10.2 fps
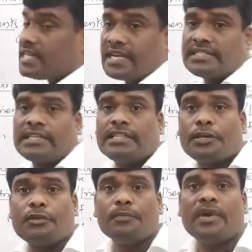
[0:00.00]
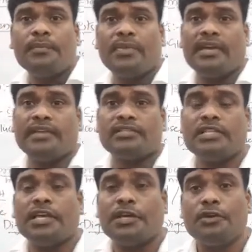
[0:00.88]
as in the human beings,
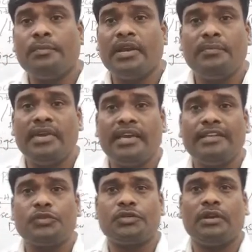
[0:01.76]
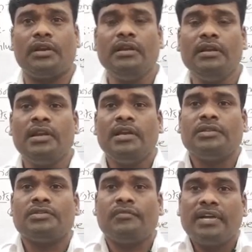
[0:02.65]
children,
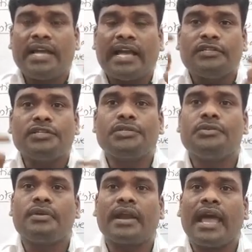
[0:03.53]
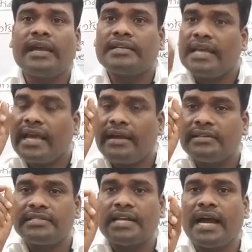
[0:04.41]
so our digestive
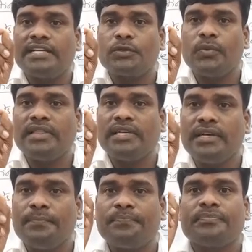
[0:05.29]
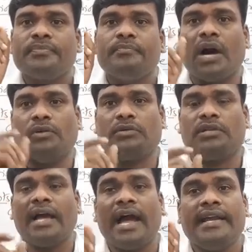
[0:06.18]
tract starts with
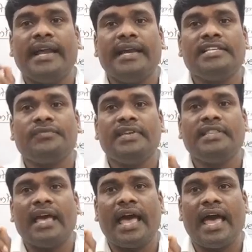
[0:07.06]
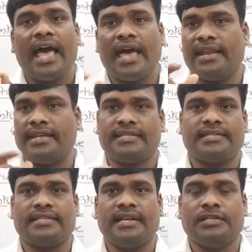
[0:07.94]
mouth and ends with
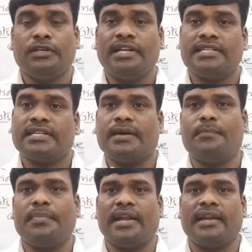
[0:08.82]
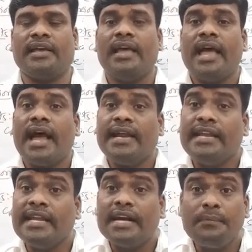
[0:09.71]
anus. So it is complete, and
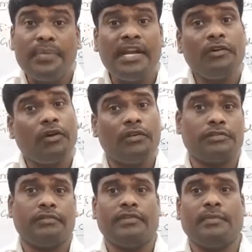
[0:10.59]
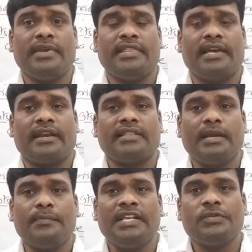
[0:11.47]
incomplete also will be there.
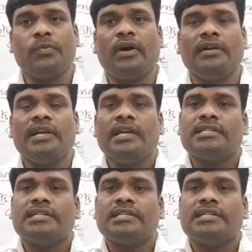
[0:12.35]
That means what?